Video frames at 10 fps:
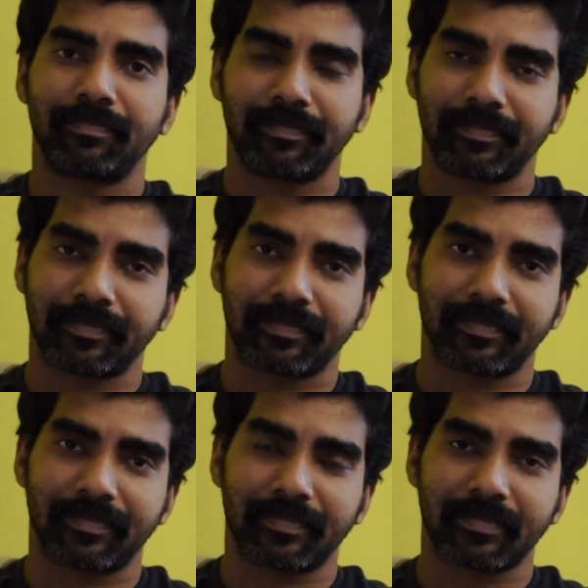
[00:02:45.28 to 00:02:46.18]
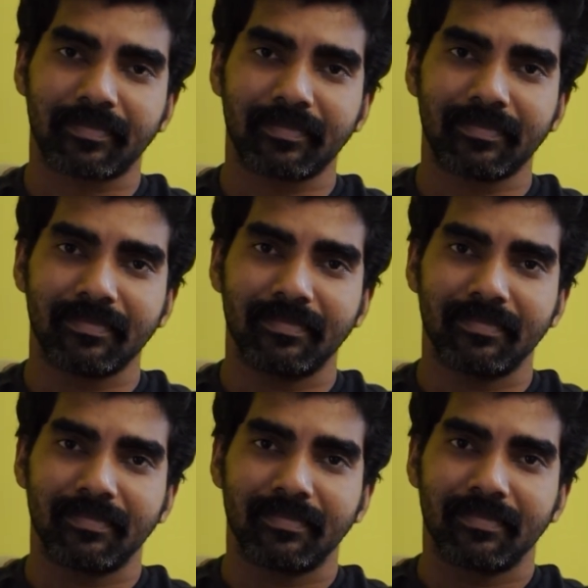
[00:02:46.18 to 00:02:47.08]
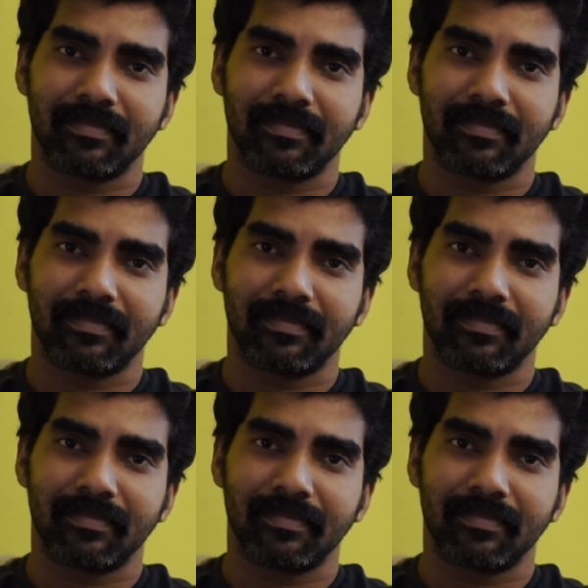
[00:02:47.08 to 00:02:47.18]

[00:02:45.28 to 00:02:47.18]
[no speech]